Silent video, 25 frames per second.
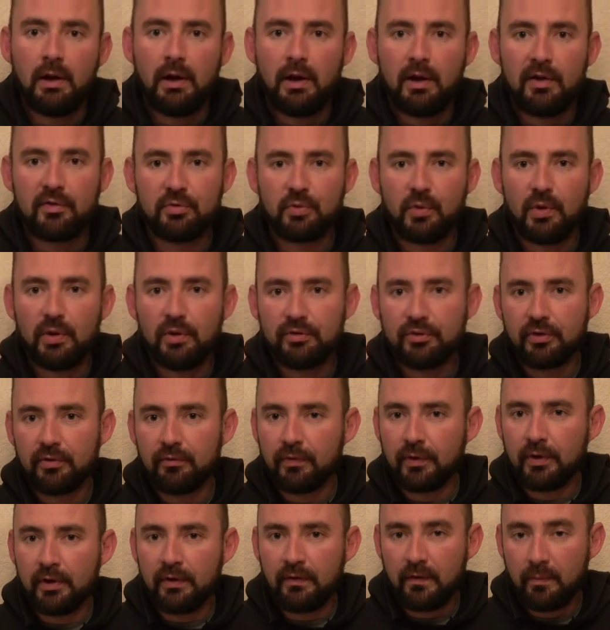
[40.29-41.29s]
as well as
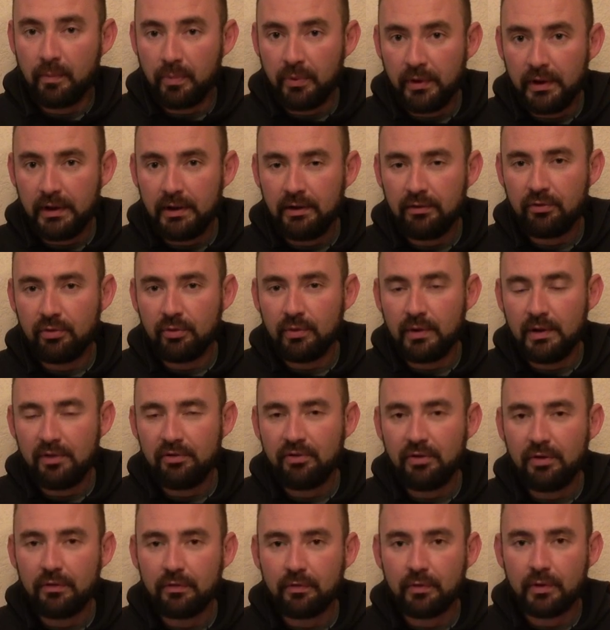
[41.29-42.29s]
converting the plane to an
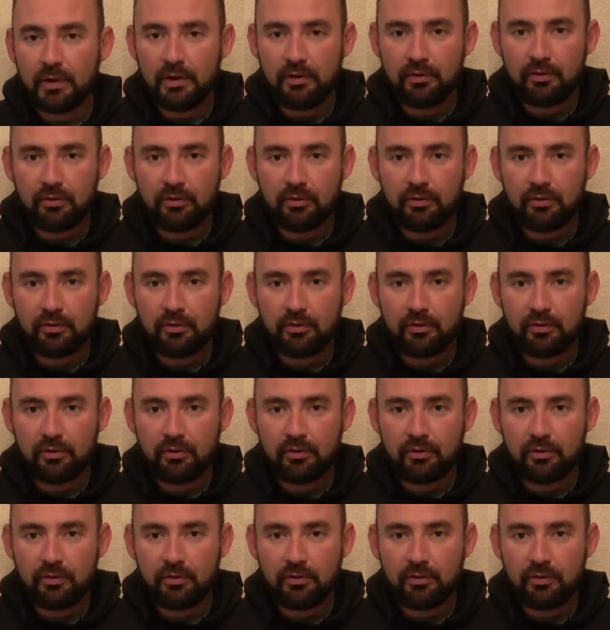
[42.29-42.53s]
EC3